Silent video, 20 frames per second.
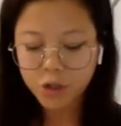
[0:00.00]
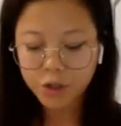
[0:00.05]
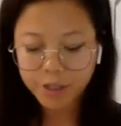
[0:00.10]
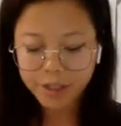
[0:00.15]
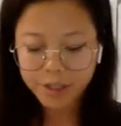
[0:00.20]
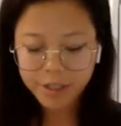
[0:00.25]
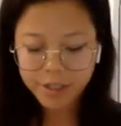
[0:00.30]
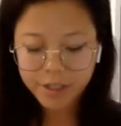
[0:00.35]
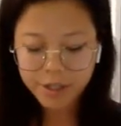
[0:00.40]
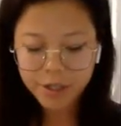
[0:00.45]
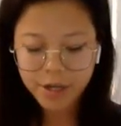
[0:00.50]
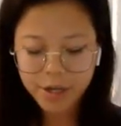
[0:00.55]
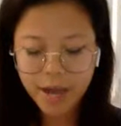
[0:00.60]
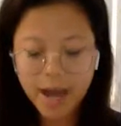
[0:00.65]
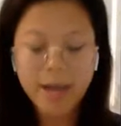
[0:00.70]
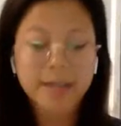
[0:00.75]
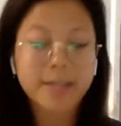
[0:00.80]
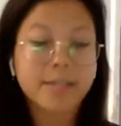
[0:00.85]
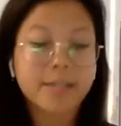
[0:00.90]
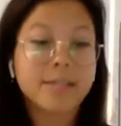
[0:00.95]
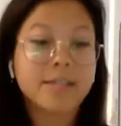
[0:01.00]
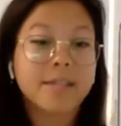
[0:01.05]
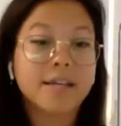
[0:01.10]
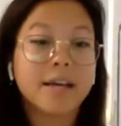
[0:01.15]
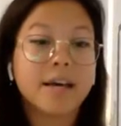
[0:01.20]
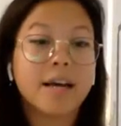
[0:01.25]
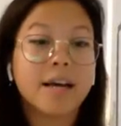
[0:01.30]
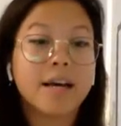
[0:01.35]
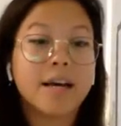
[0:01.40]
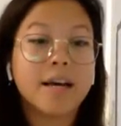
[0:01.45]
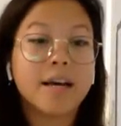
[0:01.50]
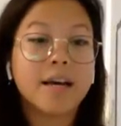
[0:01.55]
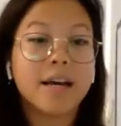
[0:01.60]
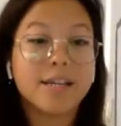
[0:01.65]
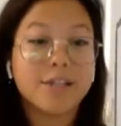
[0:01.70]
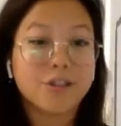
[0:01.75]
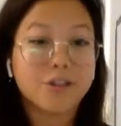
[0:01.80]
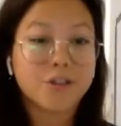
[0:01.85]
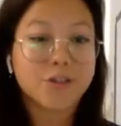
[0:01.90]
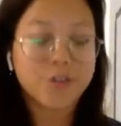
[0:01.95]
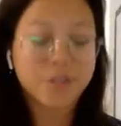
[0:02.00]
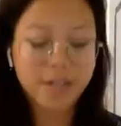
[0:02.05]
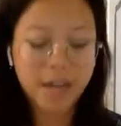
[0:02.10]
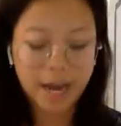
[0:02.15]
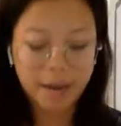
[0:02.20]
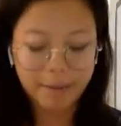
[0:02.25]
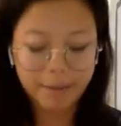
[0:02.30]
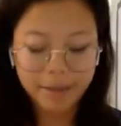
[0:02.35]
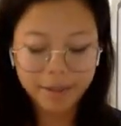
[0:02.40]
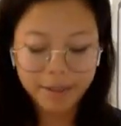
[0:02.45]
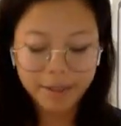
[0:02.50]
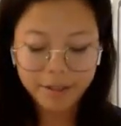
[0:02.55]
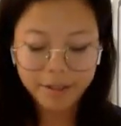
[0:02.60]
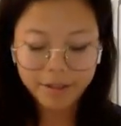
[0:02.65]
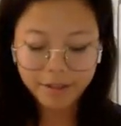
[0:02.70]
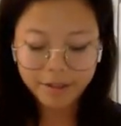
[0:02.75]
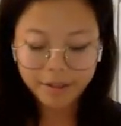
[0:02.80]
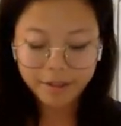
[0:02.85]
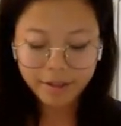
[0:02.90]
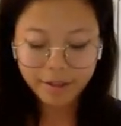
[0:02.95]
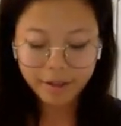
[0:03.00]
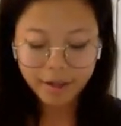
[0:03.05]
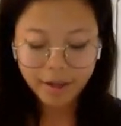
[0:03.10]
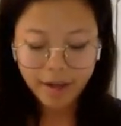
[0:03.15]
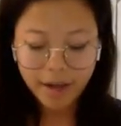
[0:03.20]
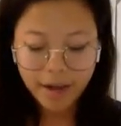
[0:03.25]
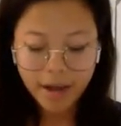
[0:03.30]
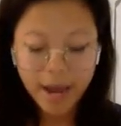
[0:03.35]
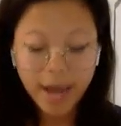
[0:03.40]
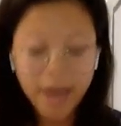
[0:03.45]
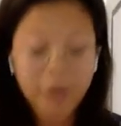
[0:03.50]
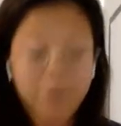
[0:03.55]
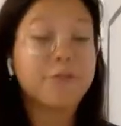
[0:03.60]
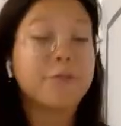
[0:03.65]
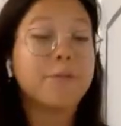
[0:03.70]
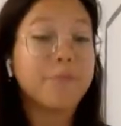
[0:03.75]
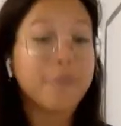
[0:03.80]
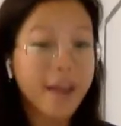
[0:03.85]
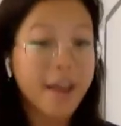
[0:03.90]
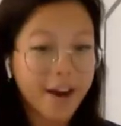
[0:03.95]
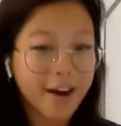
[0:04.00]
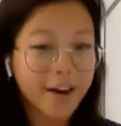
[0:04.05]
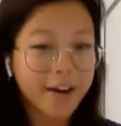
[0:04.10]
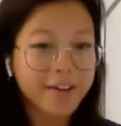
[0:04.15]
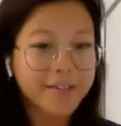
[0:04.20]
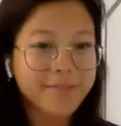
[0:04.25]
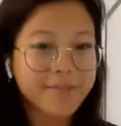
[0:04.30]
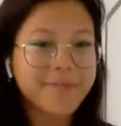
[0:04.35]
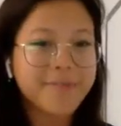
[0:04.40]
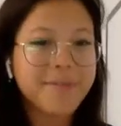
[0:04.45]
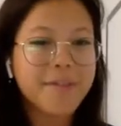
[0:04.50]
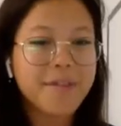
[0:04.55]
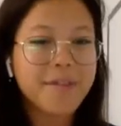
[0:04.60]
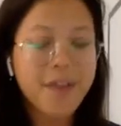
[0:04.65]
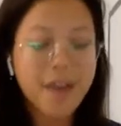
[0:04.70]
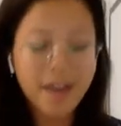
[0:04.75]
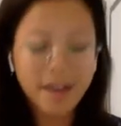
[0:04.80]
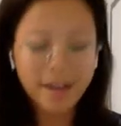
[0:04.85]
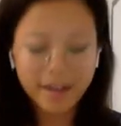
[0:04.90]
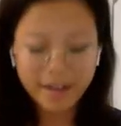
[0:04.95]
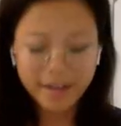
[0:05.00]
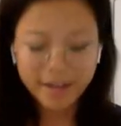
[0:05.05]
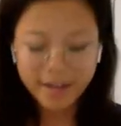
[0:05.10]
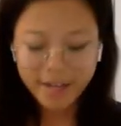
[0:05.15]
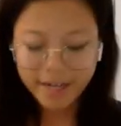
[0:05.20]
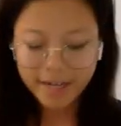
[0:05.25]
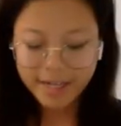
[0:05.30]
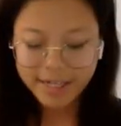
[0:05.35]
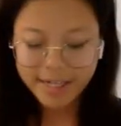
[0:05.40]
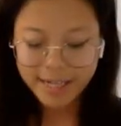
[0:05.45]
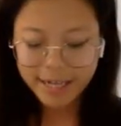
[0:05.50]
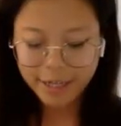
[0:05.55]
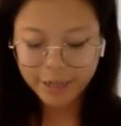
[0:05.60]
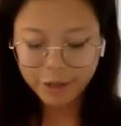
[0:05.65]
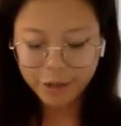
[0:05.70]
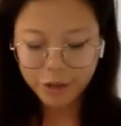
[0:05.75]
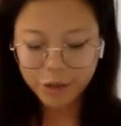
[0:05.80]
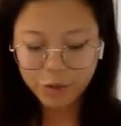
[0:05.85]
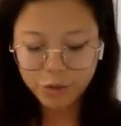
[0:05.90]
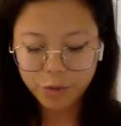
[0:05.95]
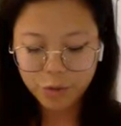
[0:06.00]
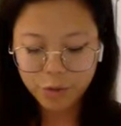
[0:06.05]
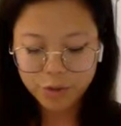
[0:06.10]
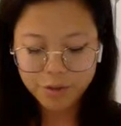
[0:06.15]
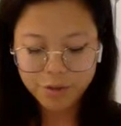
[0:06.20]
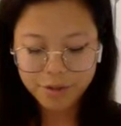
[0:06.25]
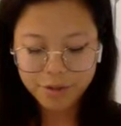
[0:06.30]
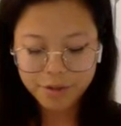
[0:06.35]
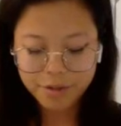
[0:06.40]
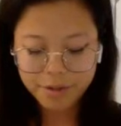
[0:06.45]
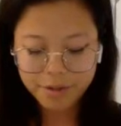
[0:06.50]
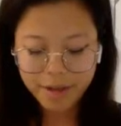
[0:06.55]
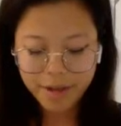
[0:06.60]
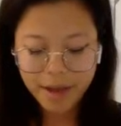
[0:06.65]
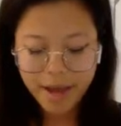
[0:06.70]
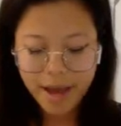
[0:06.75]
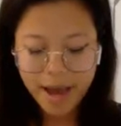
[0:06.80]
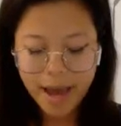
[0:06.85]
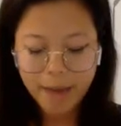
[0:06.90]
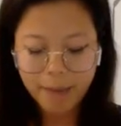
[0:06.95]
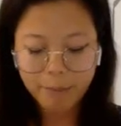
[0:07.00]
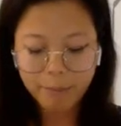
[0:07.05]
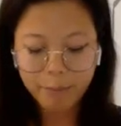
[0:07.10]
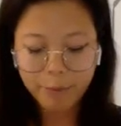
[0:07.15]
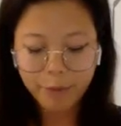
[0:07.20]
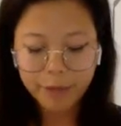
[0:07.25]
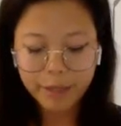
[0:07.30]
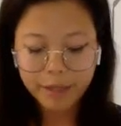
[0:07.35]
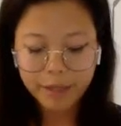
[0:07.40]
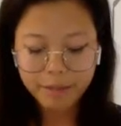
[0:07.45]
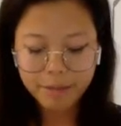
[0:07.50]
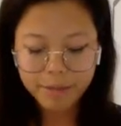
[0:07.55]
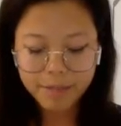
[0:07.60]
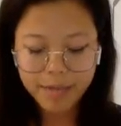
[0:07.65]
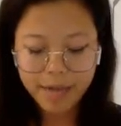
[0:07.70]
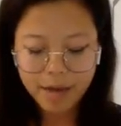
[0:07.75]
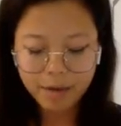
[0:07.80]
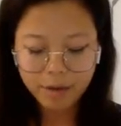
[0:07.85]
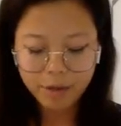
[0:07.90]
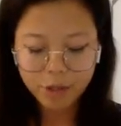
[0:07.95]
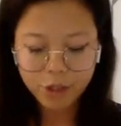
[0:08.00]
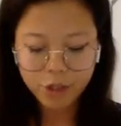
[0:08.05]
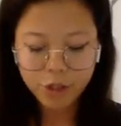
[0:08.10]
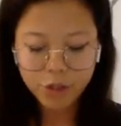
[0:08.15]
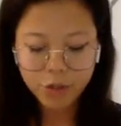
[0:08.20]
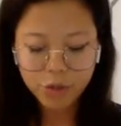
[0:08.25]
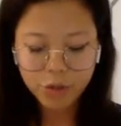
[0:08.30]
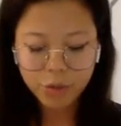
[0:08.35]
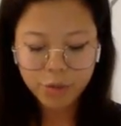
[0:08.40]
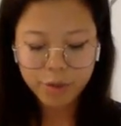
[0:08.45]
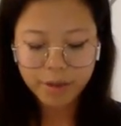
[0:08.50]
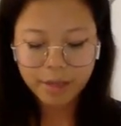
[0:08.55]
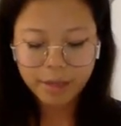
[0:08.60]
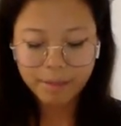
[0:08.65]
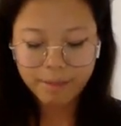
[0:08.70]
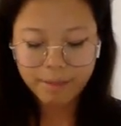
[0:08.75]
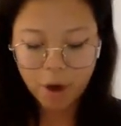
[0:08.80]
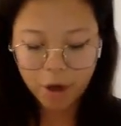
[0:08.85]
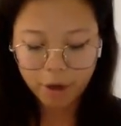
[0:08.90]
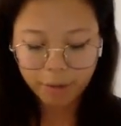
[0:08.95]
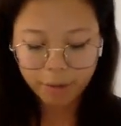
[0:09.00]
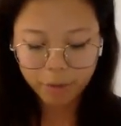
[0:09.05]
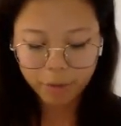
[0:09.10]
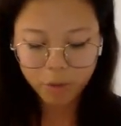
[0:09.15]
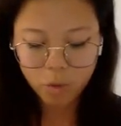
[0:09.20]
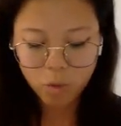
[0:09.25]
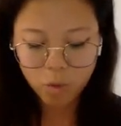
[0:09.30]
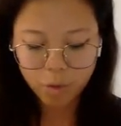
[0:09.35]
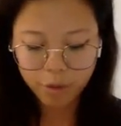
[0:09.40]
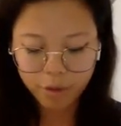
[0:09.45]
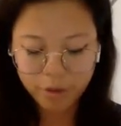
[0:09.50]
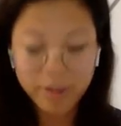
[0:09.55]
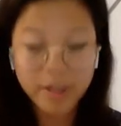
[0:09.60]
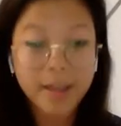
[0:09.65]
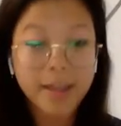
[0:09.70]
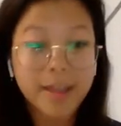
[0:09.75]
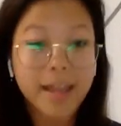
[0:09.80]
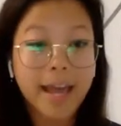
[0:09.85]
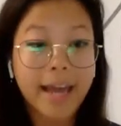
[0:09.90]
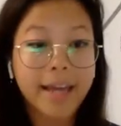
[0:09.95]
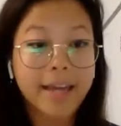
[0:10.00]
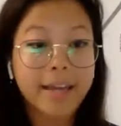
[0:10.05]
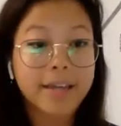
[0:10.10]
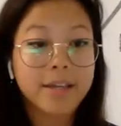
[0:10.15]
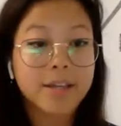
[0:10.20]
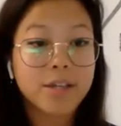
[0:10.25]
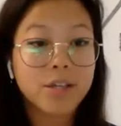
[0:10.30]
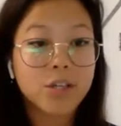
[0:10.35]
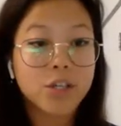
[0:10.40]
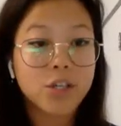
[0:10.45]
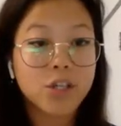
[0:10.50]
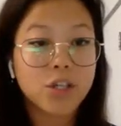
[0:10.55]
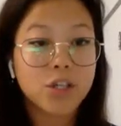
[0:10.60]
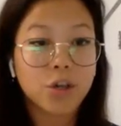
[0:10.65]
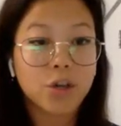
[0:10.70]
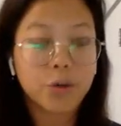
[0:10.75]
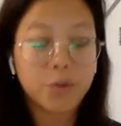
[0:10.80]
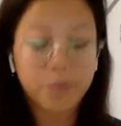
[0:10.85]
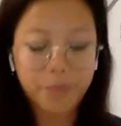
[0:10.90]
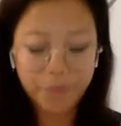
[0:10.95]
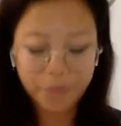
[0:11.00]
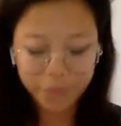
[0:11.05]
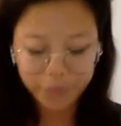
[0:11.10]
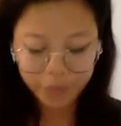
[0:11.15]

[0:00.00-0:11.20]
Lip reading: turn it as a diamond. And from there, then take your two corners and bring them down to the bottom corner like so.